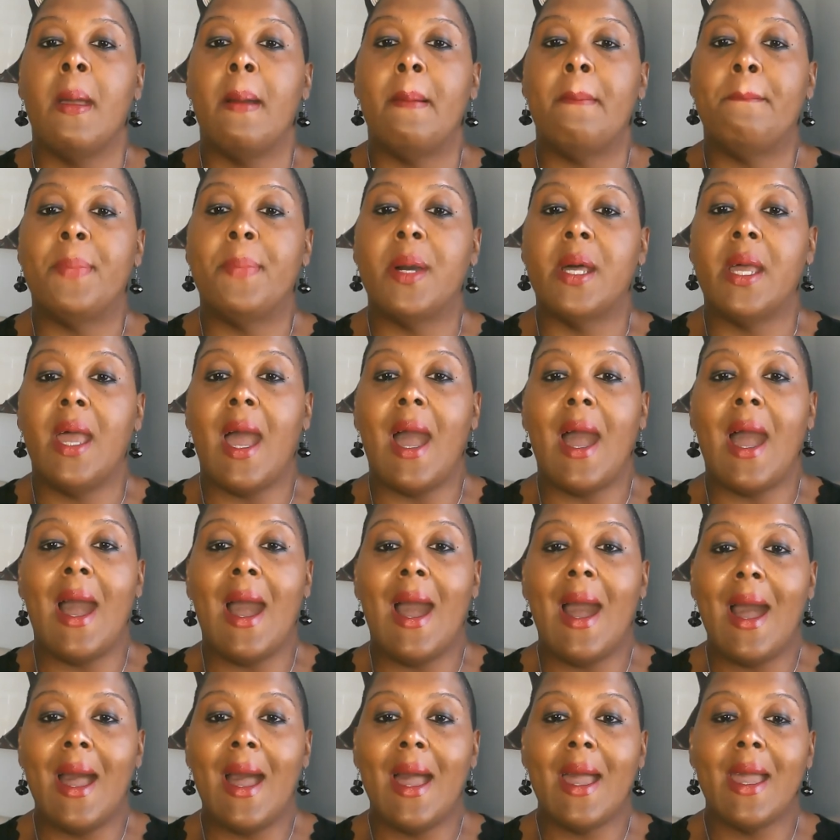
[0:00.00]
But
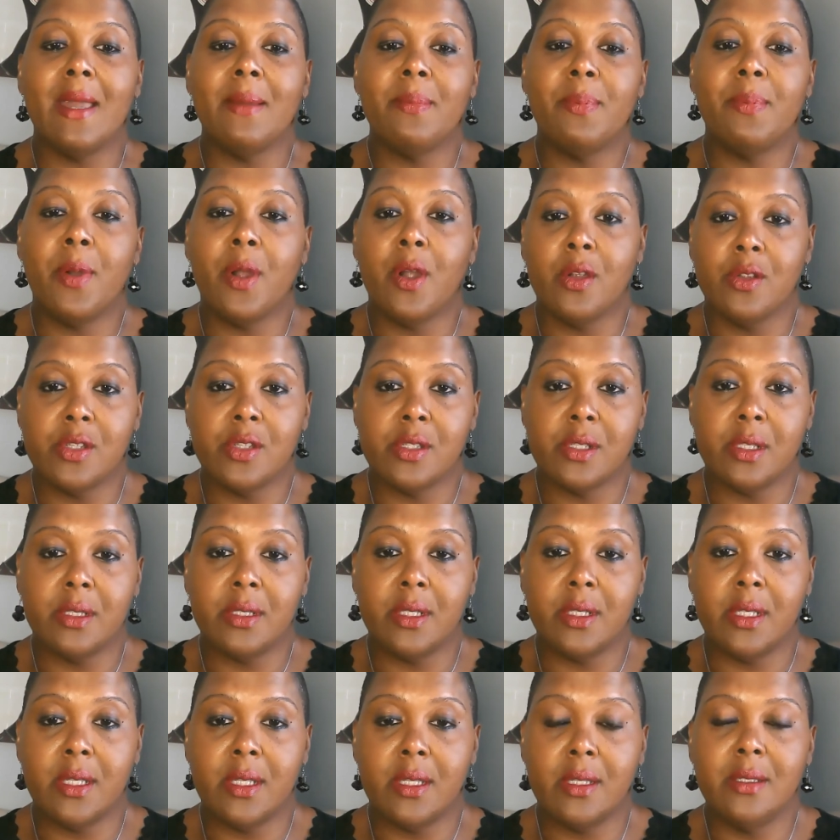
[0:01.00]
I
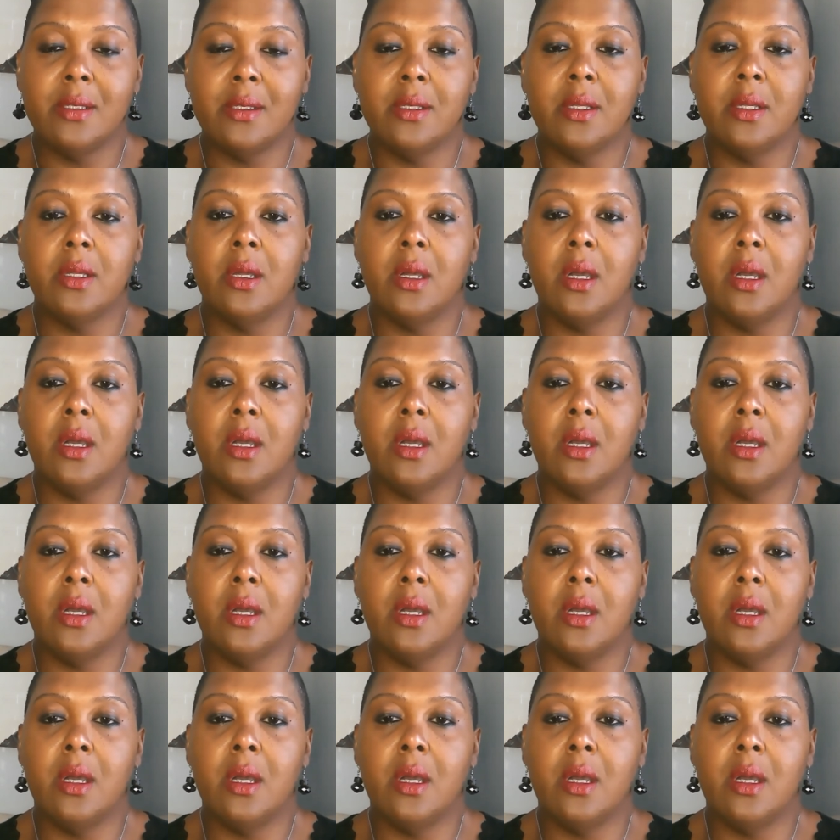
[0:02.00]
personally